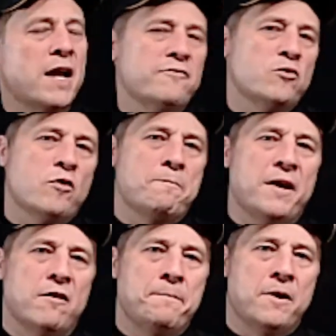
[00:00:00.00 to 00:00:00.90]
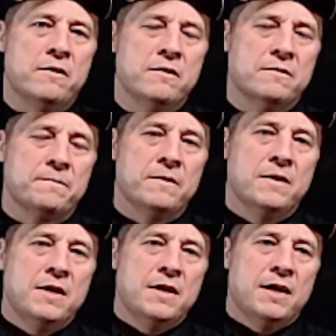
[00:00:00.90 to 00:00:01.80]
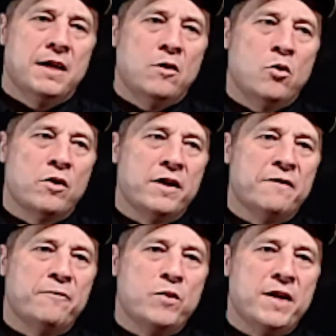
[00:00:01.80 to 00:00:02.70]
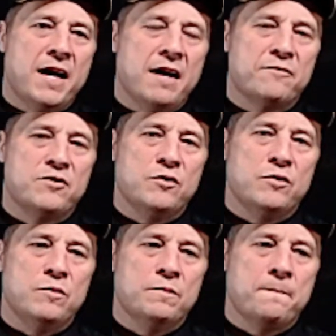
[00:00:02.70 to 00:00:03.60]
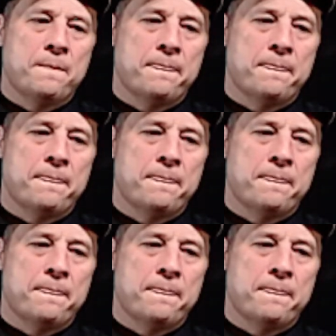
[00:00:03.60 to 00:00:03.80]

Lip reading: have to repair a part, or if we have to